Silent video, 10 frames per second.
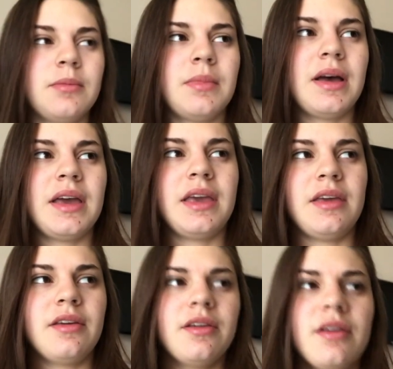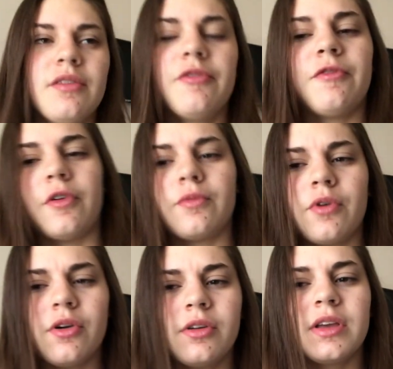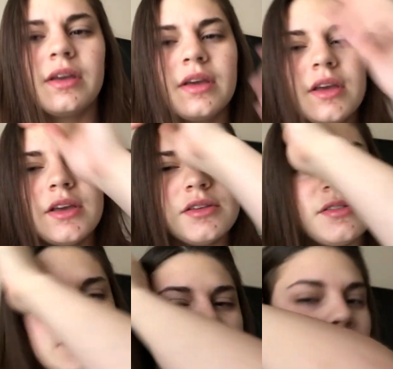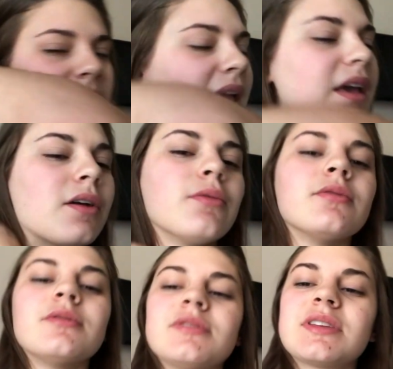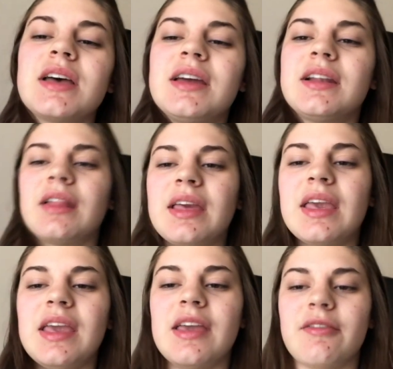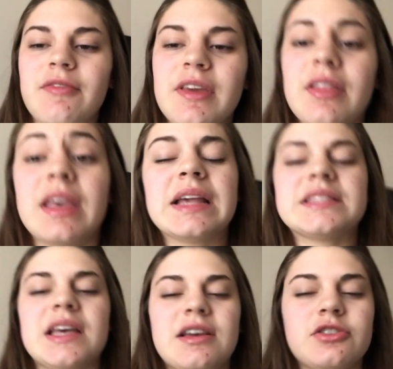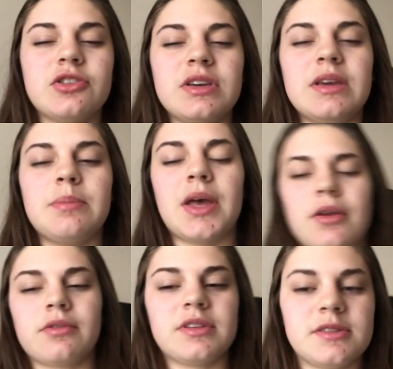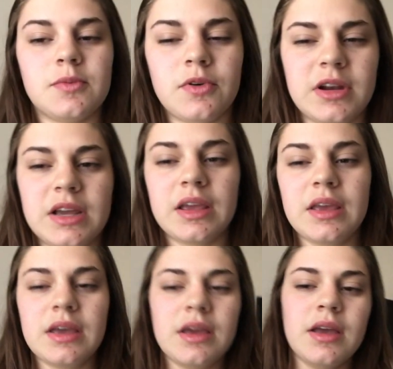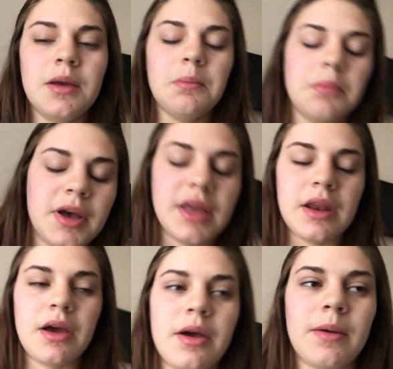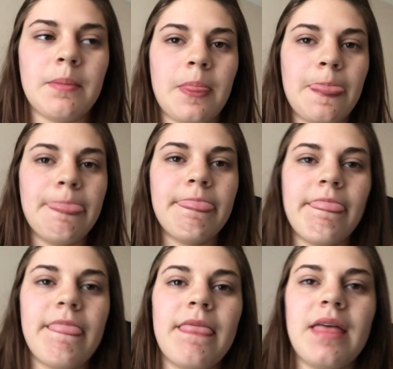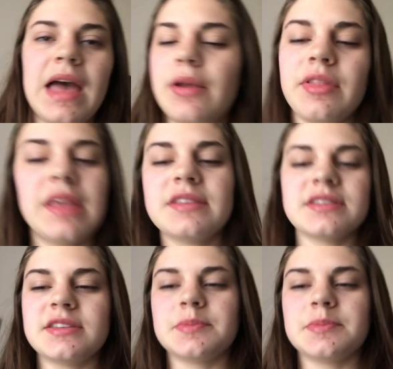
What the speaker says: on my foot wrong. So now my ankle's kind of like iffy. Like, it's actually better this morning, but I don't think it's a